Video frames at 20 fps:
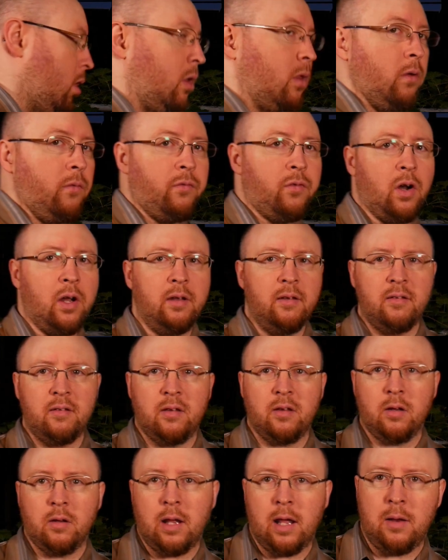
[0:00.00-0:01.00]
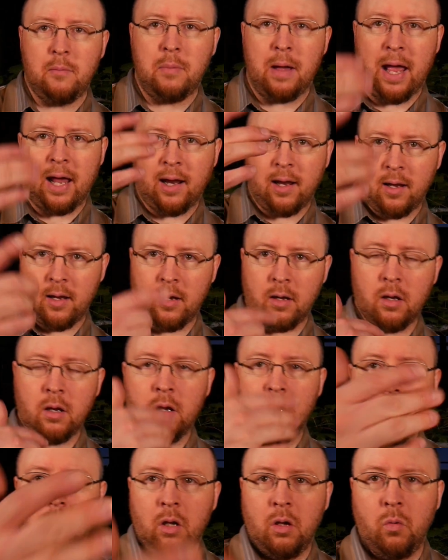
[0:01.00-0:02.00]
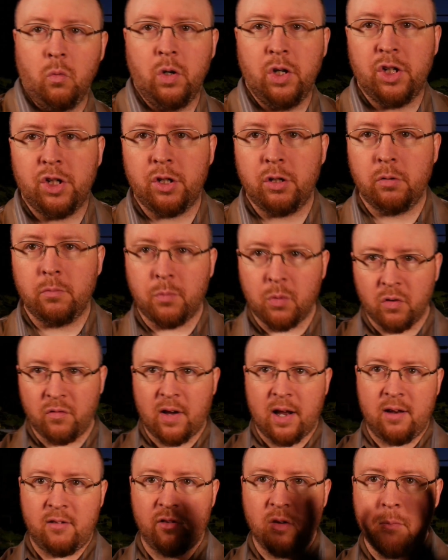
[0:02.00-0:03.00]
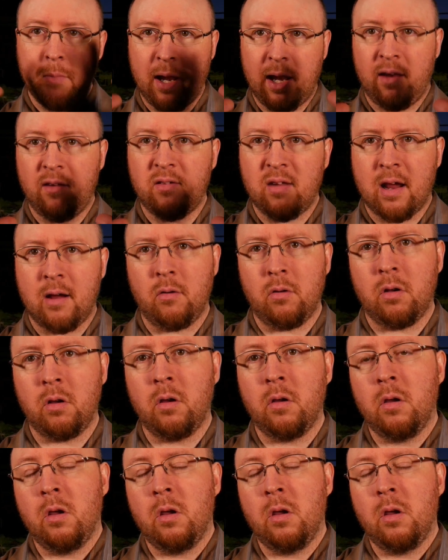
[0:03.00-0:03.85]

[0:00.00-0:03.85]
the front and back, which provides the main sound,